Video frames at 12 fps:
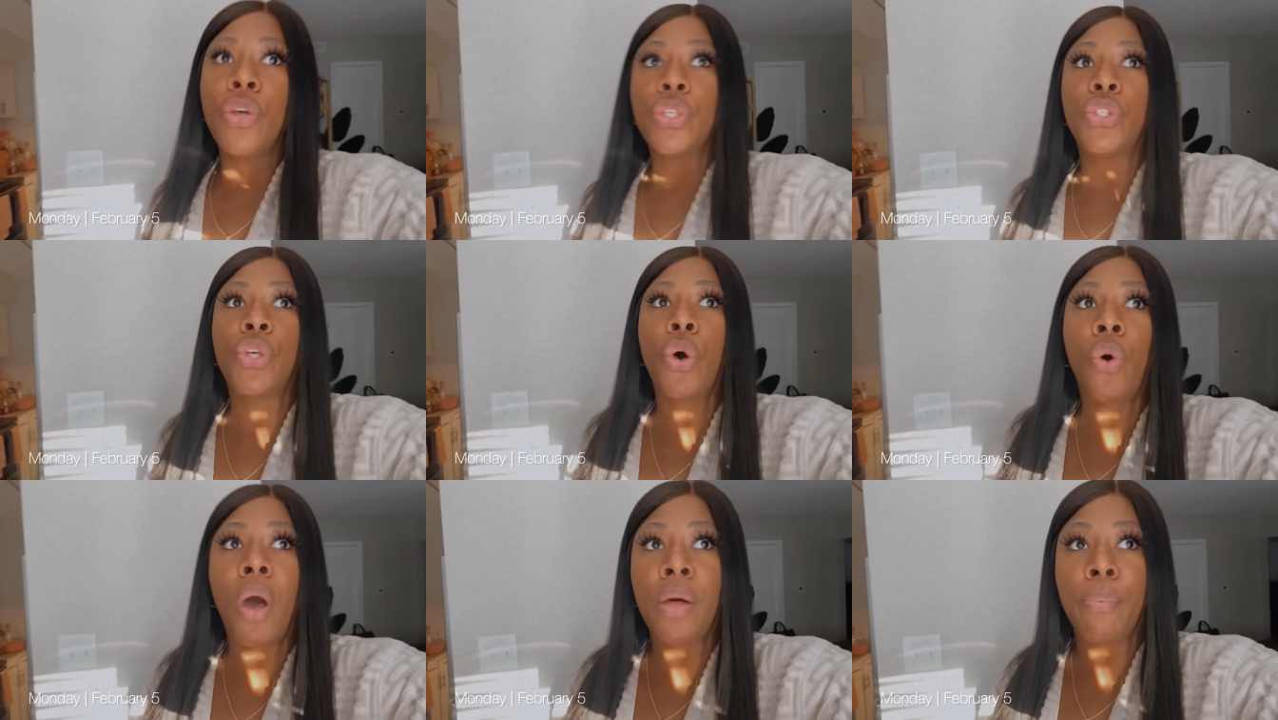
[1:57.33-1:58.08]

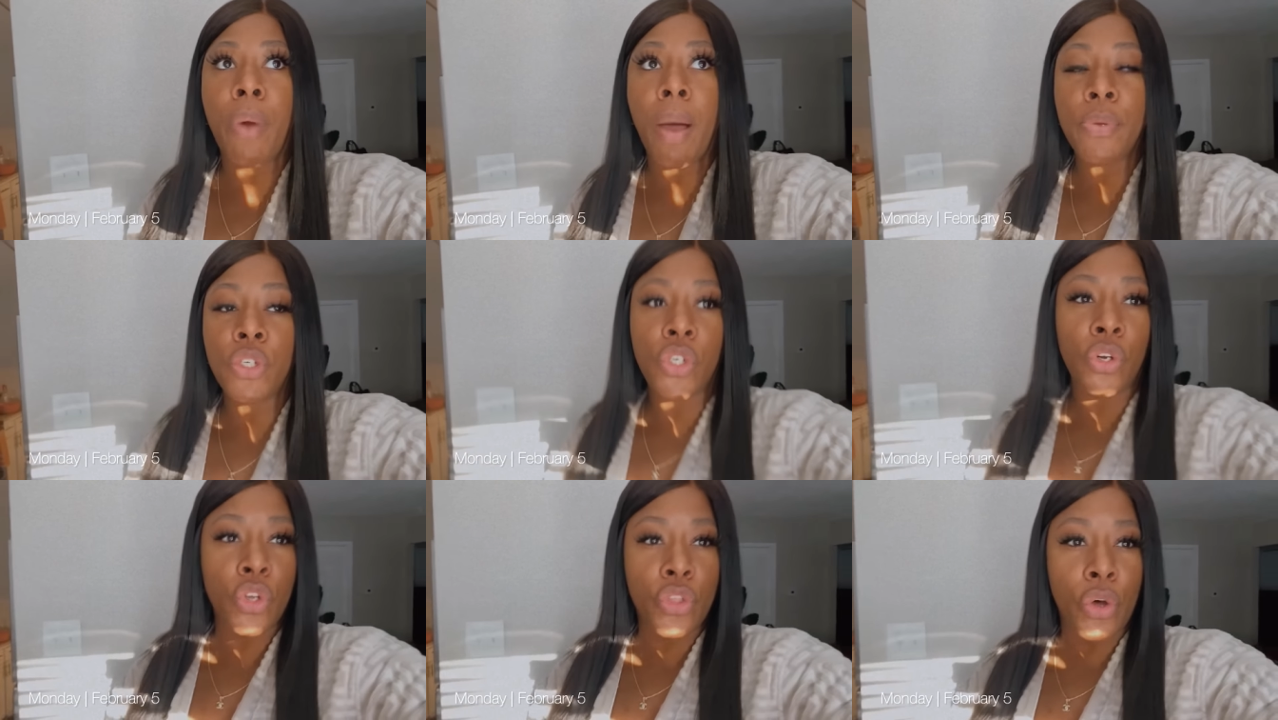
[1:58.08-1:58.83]
So I'll probably show
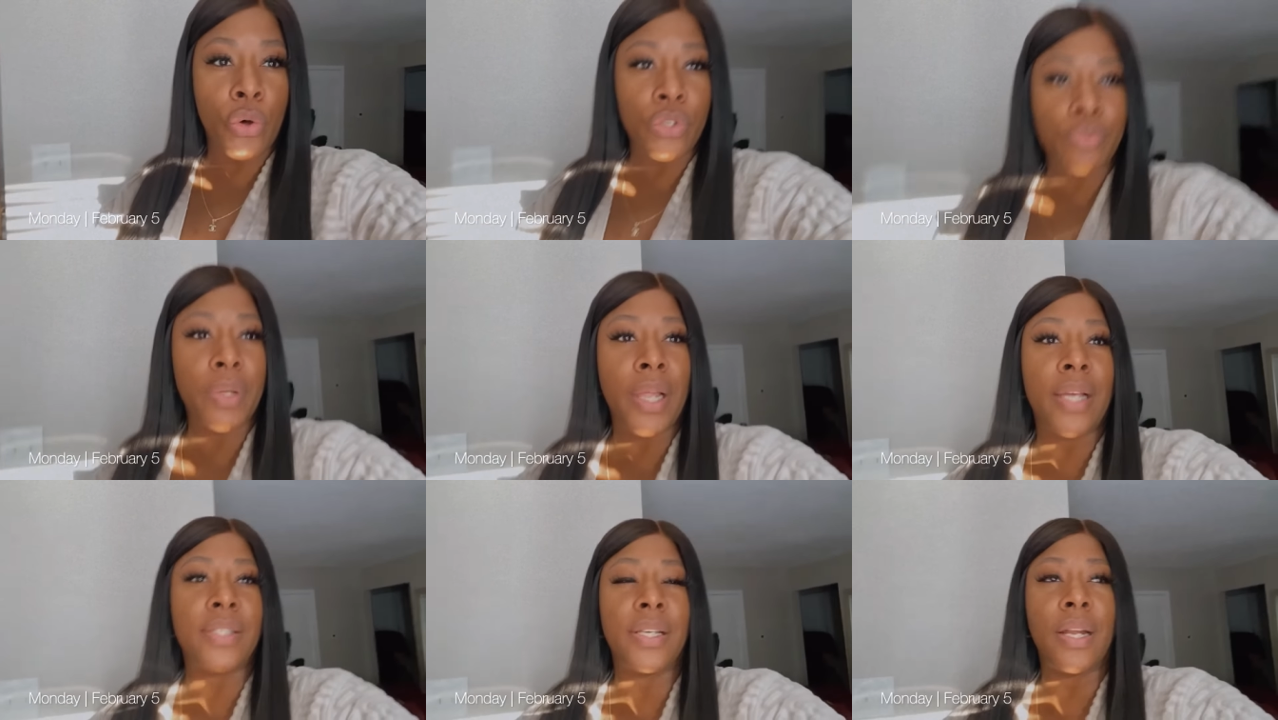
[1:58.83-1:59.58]
you those, but like
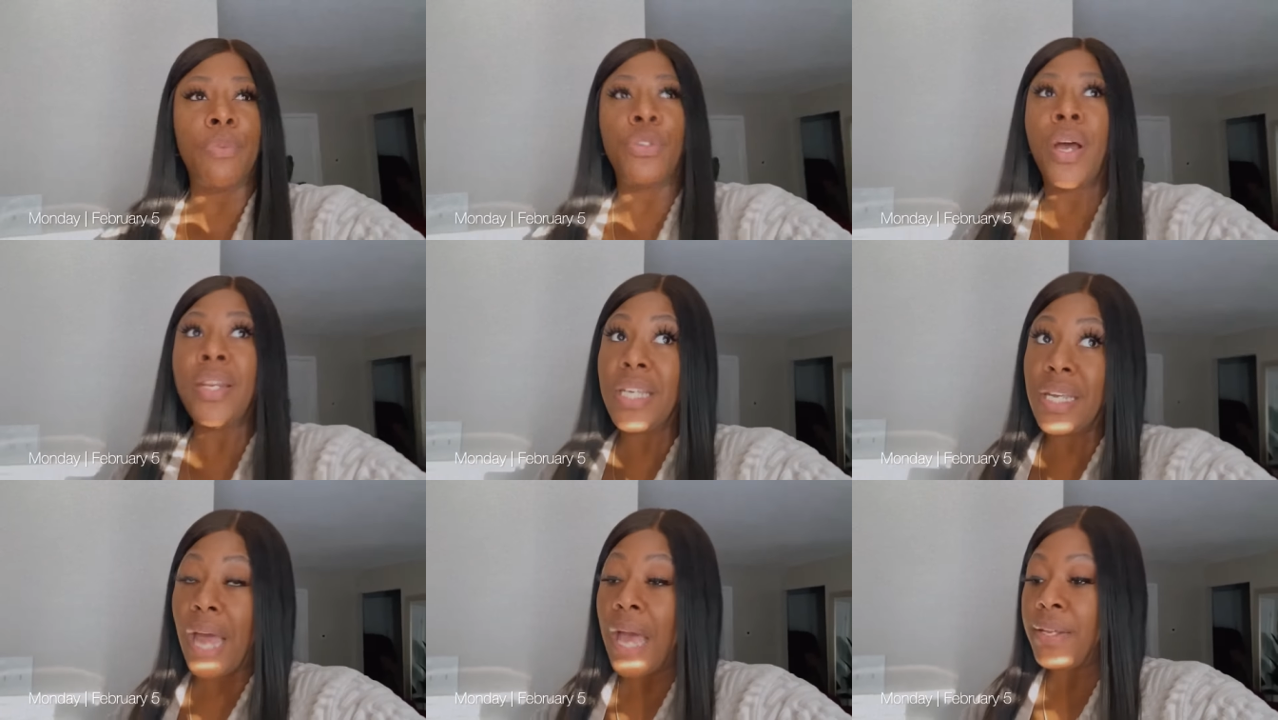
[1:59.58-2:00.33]
I said, I'm trying to
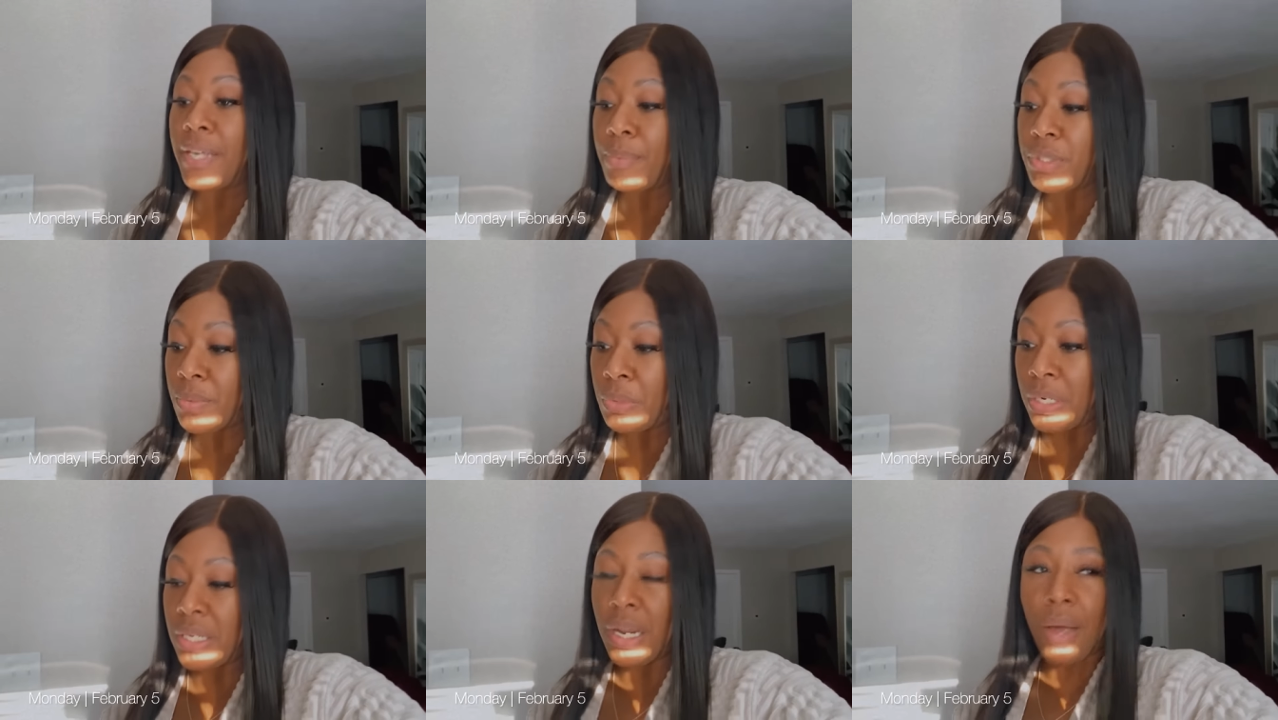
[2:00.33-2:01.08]
get out and get me something
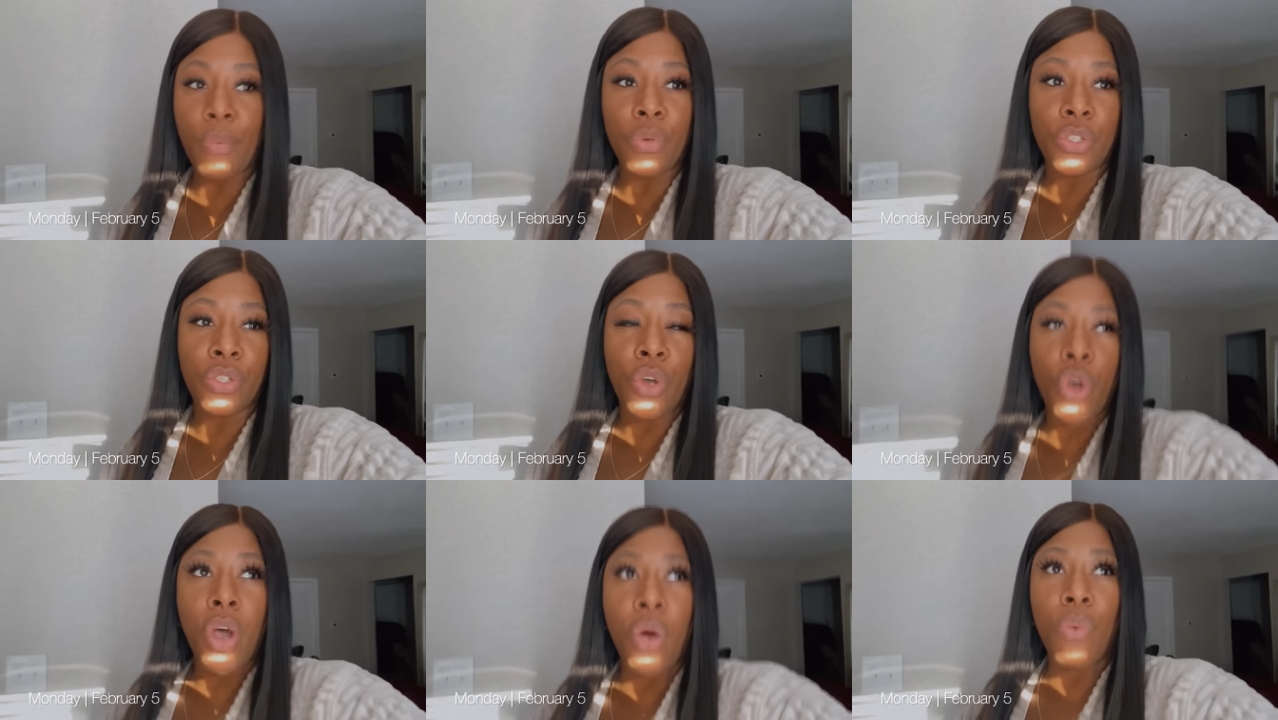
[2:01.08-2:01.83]
to eat. I was
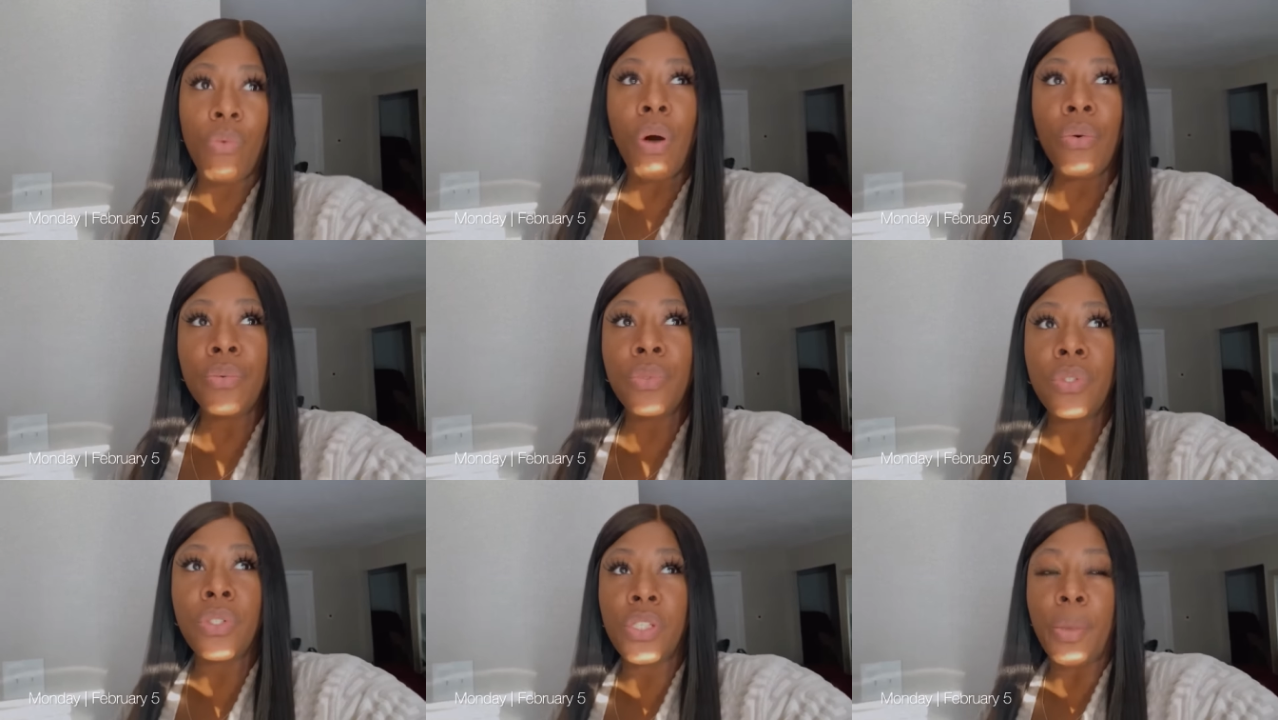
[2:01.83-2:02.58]

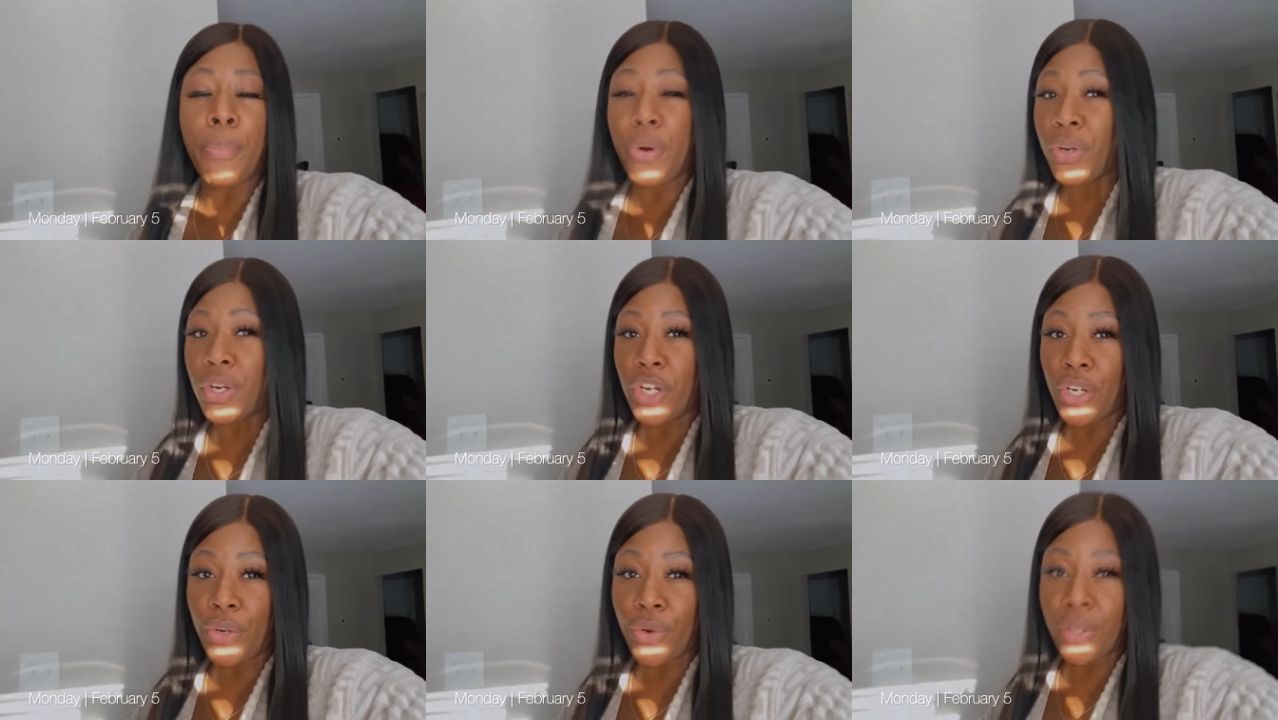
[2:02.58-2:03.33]
wanting some Burger
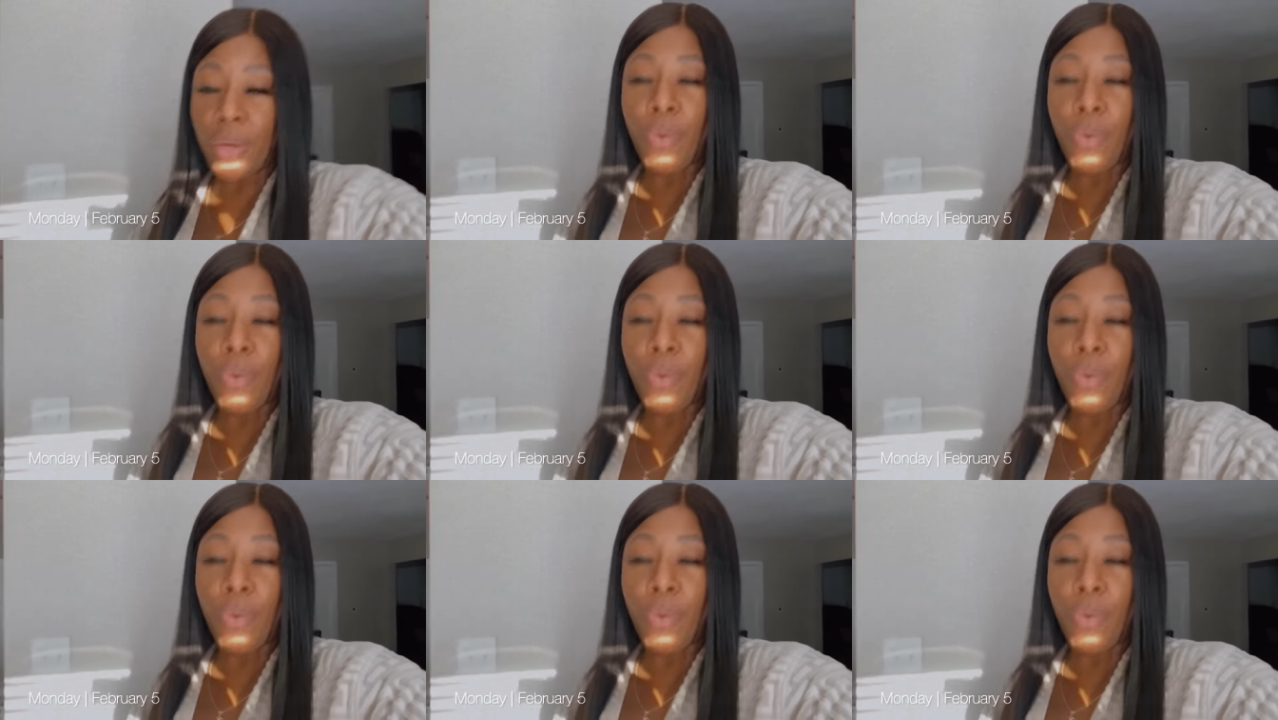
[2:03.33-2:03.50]
King, girl. I